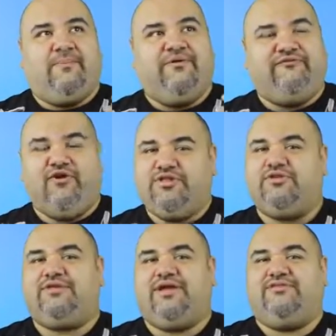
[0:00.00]
before the
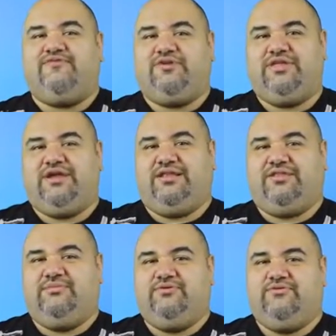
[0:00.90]
2014
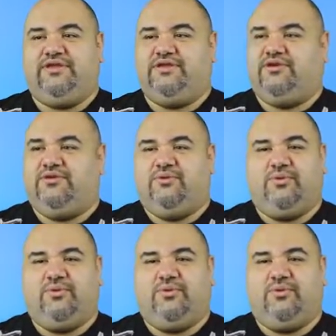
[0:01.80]
Godzilla movie, you know,